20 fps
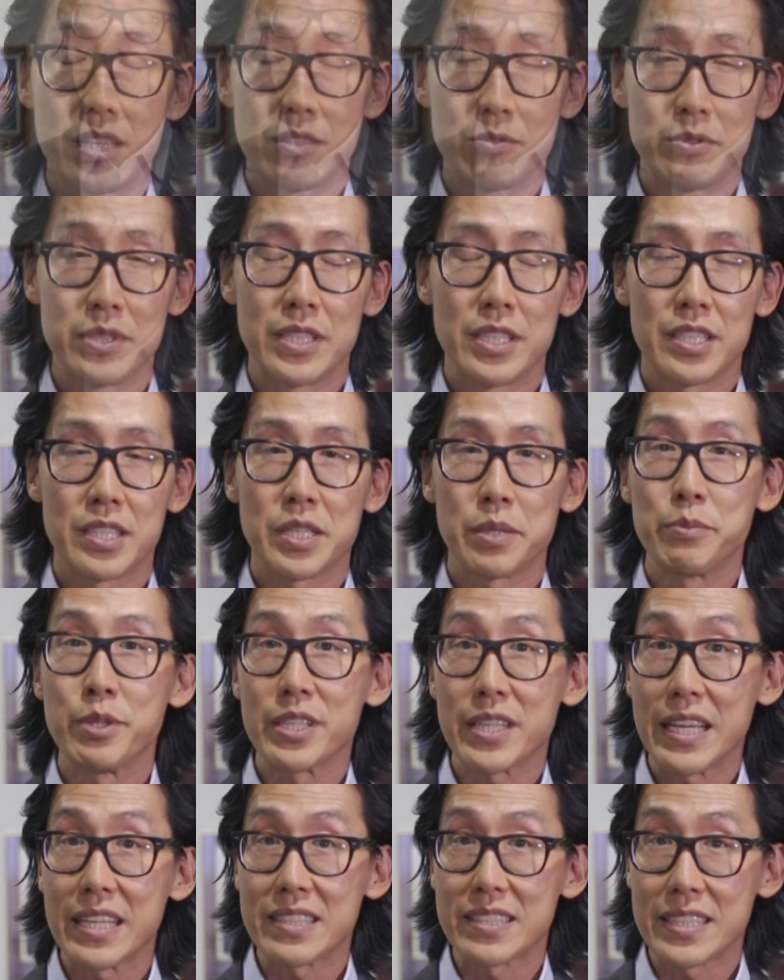We
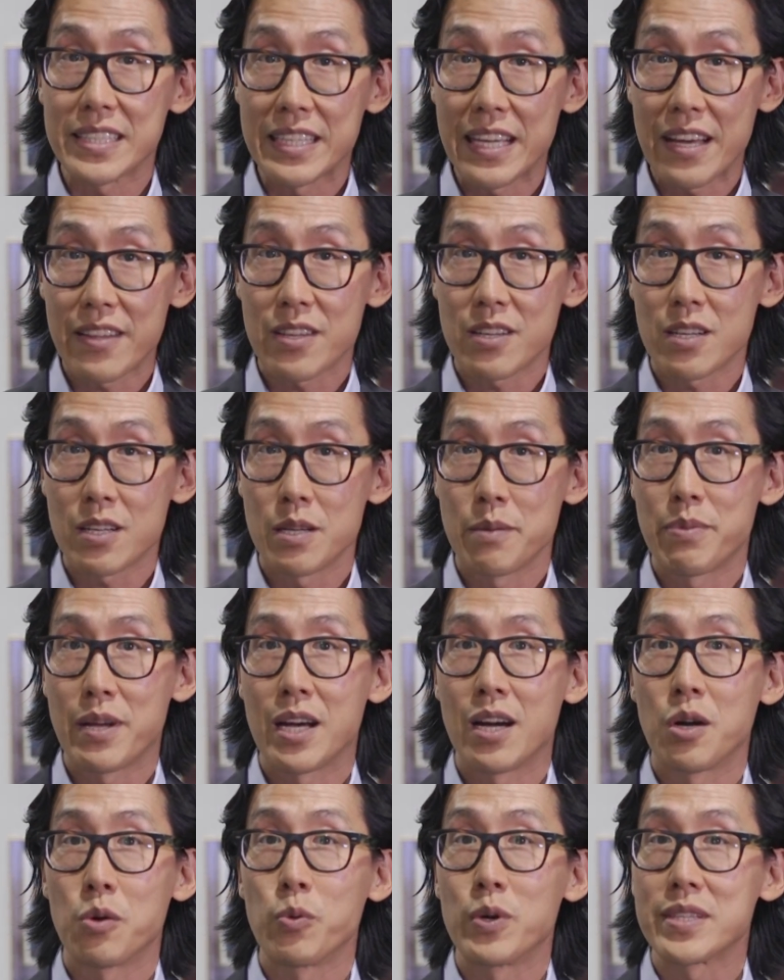communicate together
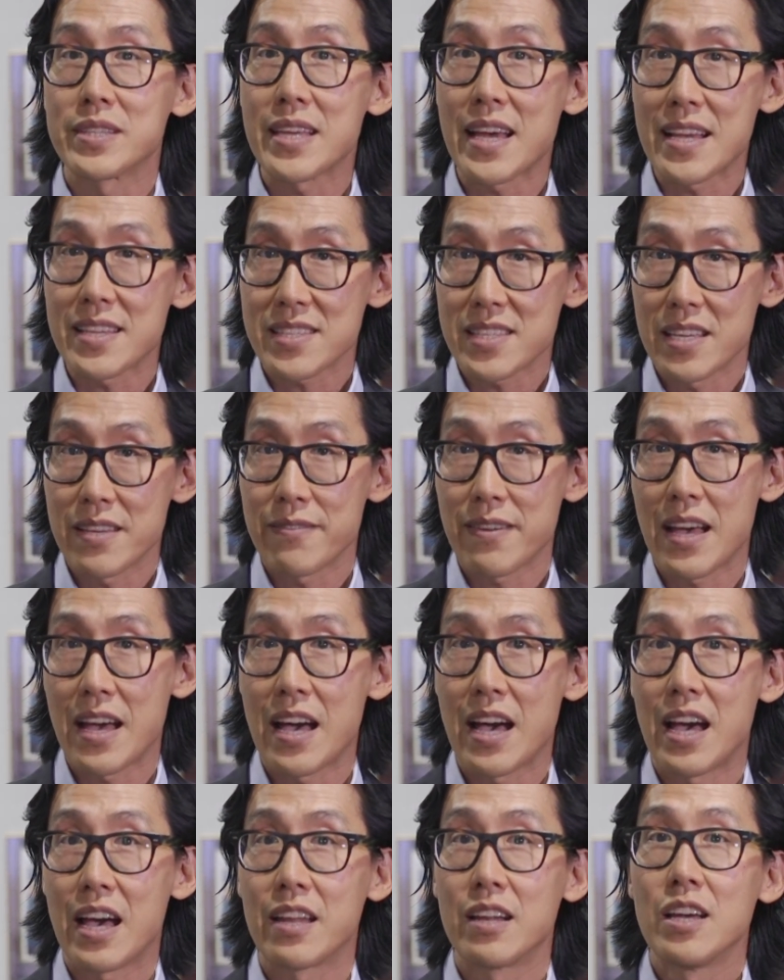about what tests they've
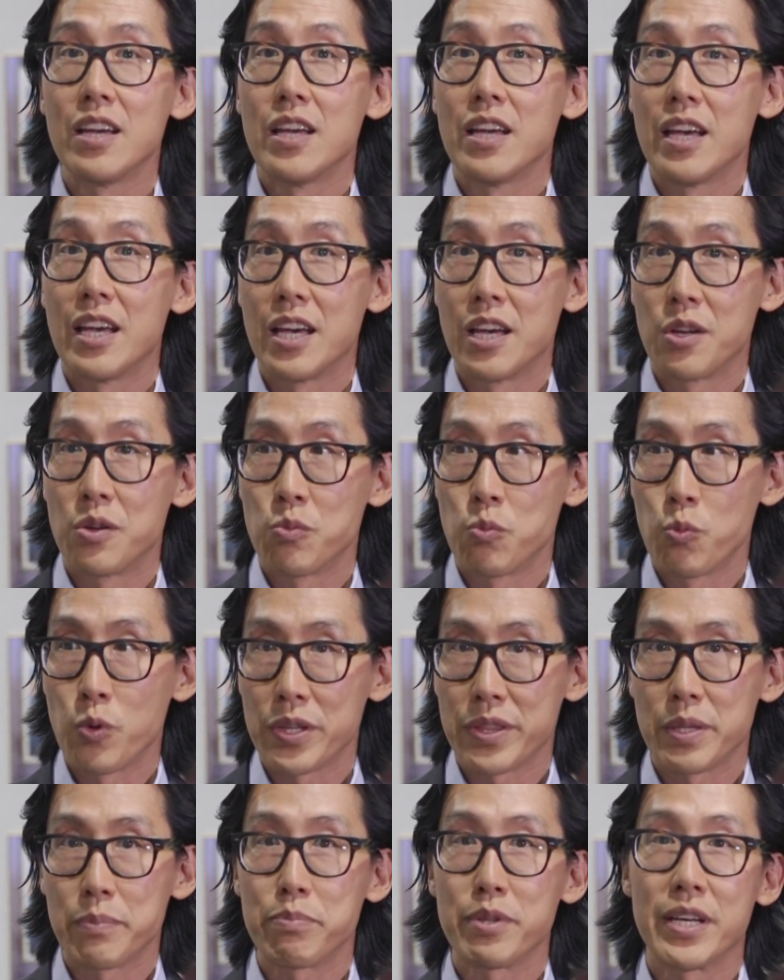had and
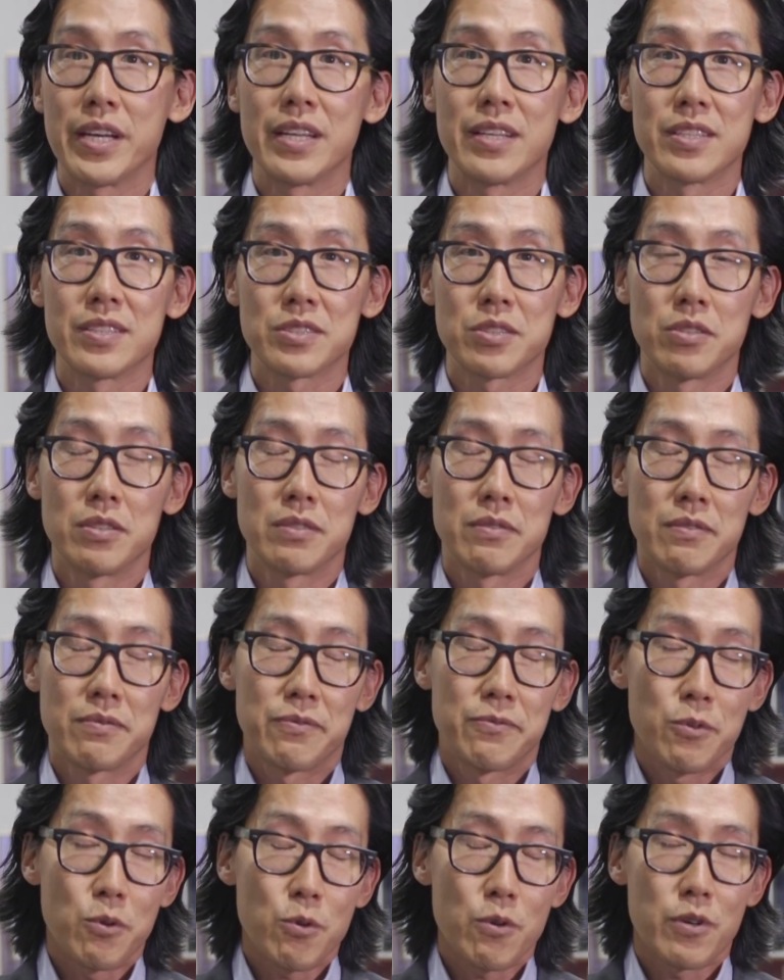what the plan is going
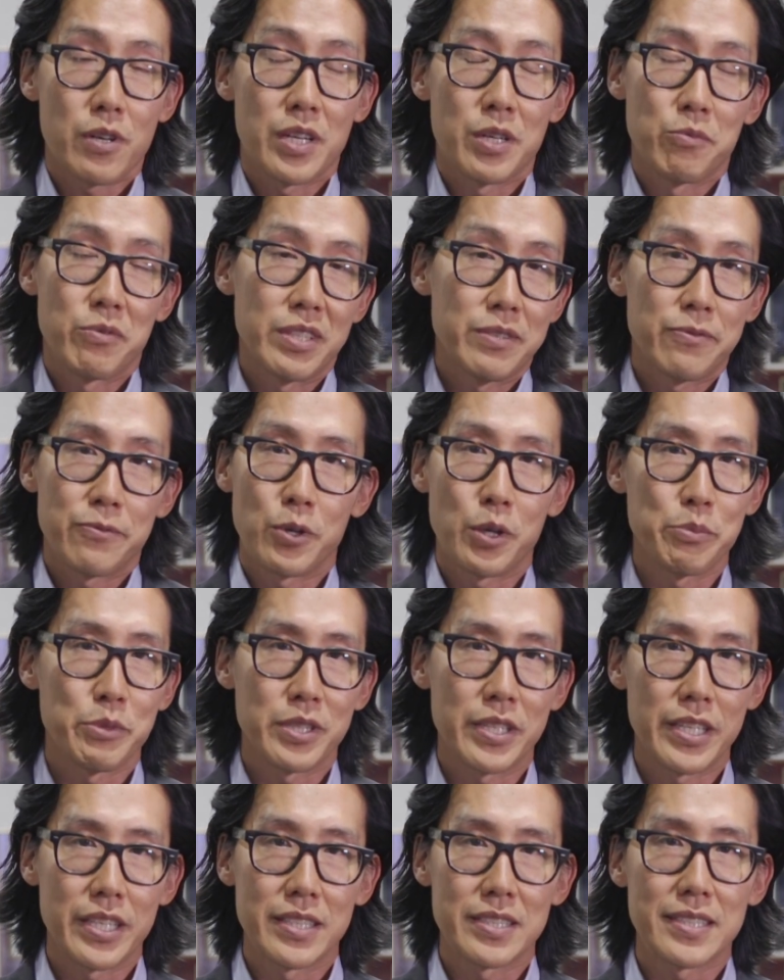forward, and we
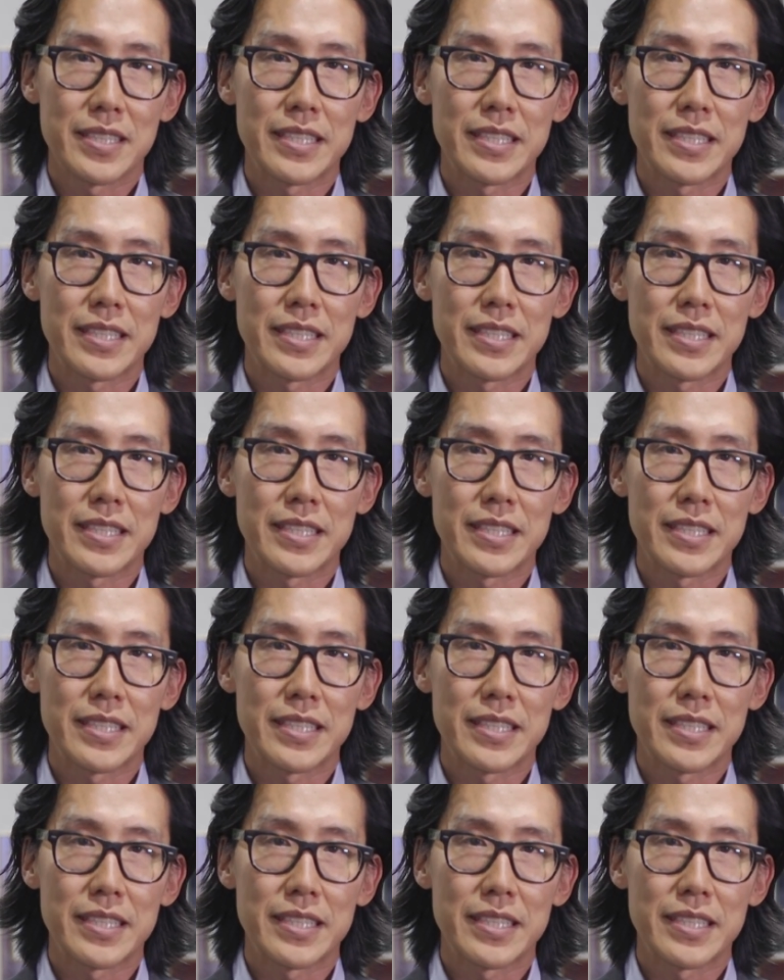formulate it